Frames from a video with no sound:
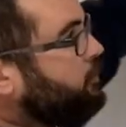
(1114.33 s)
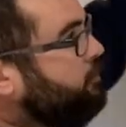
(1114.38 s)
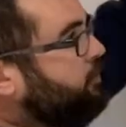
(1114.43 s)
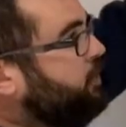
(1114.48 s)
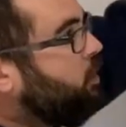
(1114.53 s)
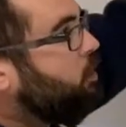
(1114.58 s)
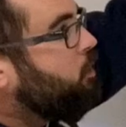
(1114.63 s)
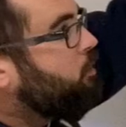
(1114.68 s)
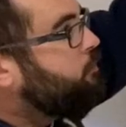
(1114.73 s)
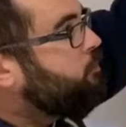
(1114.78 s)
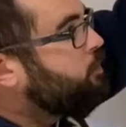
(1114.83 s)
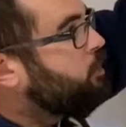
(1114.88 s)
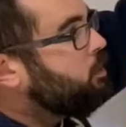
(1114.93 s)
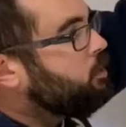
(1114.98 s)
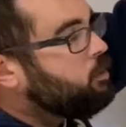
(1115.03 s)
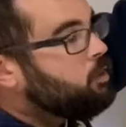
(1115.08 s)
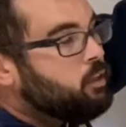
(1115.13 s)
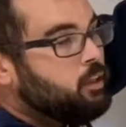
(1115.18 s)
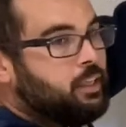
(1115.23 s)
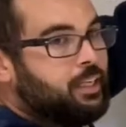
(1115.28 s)
to fail the
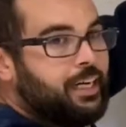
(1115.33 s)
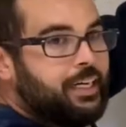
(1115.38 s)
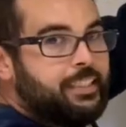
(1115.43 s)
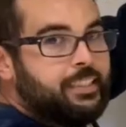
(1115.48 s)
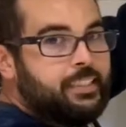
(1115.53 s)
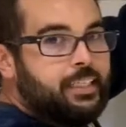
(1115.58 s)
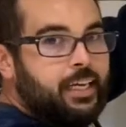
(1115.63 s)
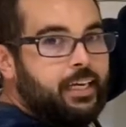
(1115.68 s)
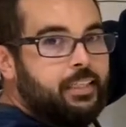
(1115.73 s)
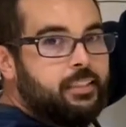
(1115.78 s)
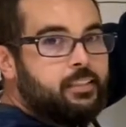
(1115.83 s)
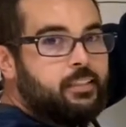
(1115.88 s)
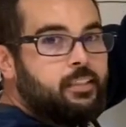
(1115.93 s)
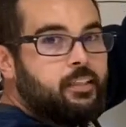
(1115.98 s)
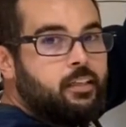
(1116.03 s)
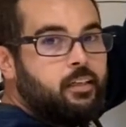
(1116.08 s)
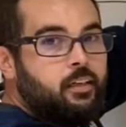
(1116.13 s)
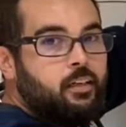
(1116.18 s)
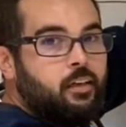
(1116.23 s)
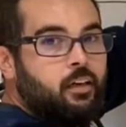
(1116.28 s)
vertical line test
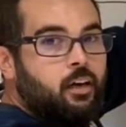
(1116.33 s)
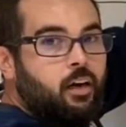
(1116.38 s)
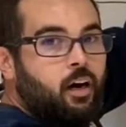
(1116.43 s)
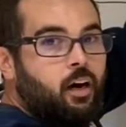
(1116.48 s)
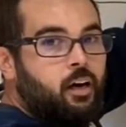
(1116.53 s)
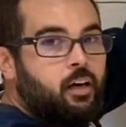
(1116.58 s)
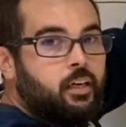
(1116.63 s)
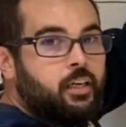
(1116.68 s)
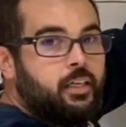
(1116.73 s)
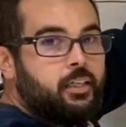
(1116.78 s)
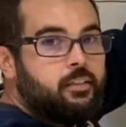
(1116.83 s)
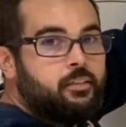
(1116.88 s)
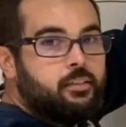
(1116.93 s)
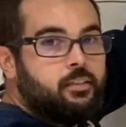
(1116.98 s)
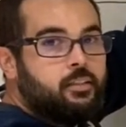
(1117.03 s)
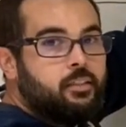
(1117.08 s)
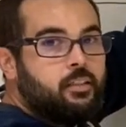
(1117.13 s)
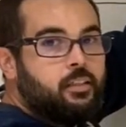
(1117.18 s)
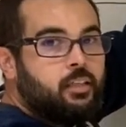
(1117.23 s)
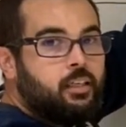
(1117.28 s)
on
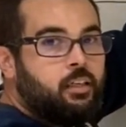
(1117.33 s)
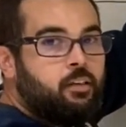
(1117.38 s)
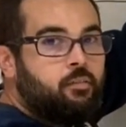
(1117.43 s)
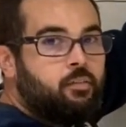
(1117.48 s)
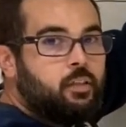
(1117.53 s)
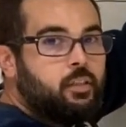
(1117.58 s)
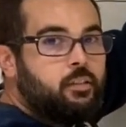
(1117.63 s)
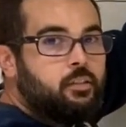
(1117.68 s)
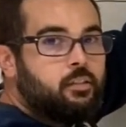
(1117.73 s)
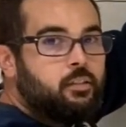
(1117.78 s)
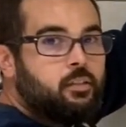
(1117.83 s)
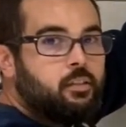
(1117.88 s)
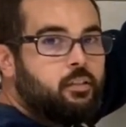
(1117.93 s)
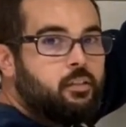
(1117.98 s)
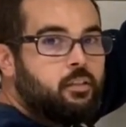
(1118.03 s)
its inverse.